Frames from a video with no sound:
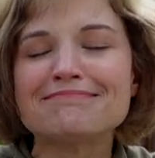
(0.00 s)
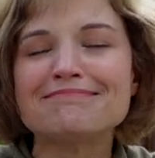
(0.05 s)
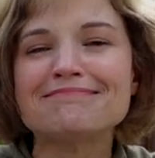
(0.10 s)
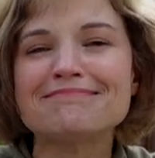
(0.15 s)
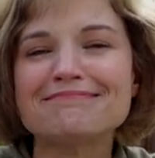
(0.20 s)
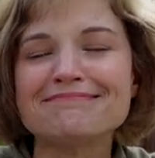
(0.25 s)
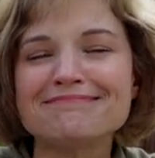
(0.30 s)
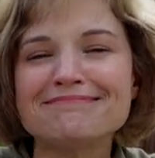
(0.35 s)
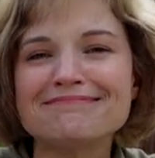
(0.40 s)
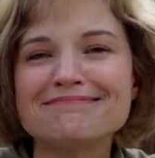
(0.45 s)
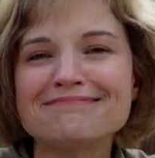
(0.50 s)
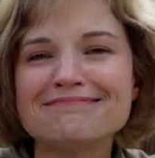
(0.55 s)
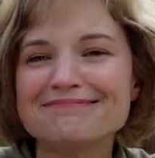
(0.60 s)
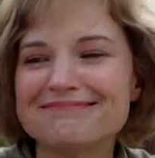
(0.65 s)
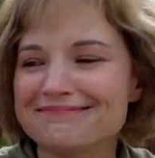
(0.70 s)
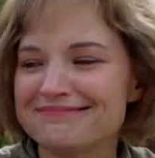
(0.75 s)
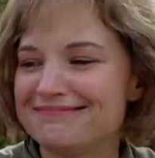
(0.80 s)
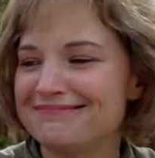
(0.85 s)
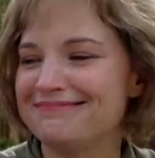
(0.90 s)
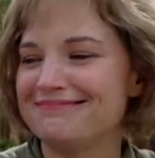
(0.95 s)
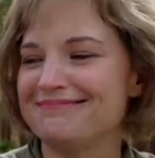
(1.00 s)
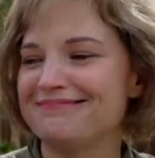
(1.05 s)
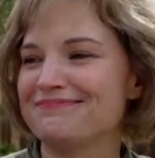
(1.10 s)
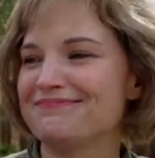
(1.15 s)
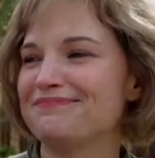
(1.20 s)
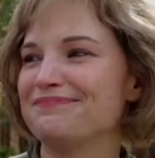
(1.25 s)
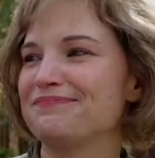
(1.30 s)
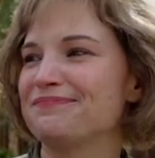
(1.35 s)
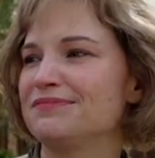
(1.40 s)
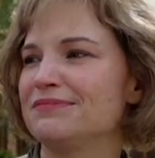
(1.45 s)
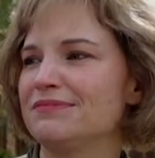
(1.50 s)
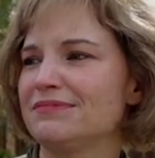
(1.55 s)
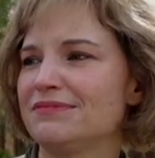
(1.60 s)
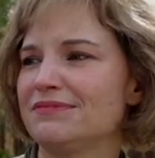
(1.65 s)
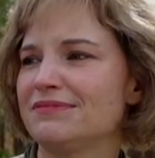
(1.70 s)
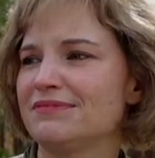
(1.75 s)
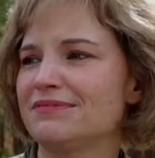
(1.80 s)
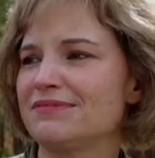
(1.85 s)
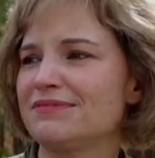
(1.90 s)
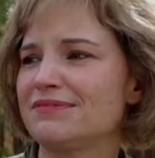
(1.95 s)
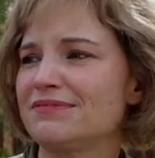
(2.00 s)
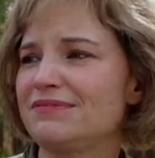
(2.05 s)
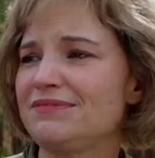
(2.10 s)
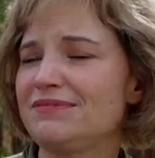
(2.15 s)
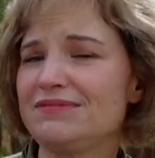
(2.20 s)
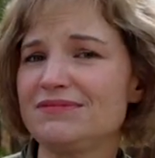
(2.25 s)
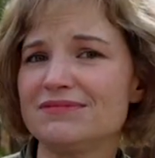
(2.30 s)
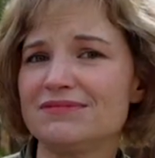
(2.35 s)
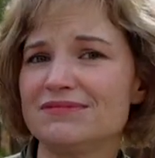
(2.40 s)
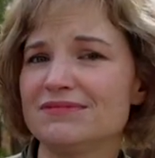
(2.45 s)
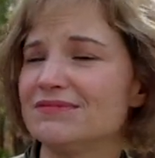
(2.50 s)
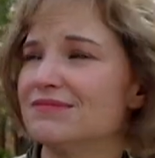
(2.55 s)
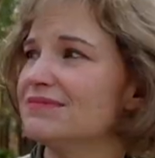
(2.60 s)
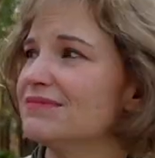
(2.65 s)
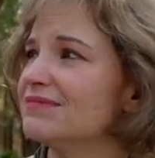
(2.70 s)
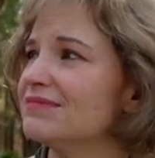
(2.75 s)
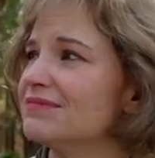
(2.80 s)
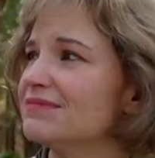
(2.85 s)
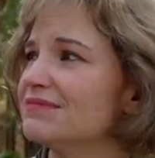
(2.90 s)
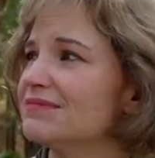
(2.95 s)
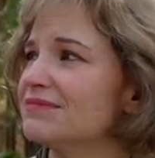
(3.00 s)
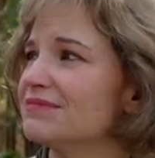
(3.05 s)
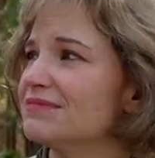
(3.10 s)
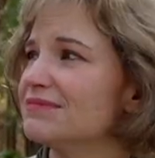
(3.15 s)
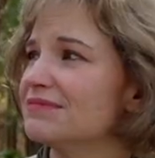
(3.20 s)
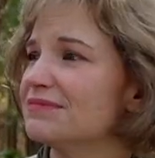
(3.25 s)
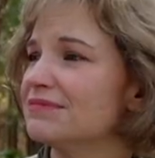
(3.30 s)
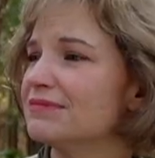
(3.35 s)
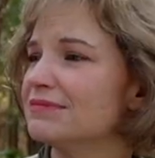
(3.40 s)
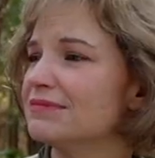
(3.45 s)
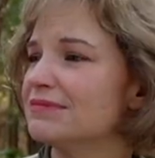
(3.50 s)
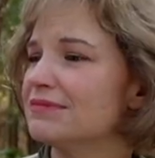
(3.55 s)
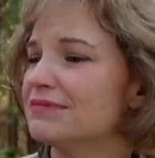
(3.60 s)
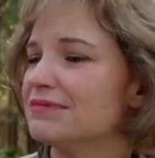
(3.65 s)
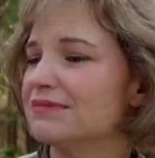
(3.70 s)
No words are spoken by the person on screen.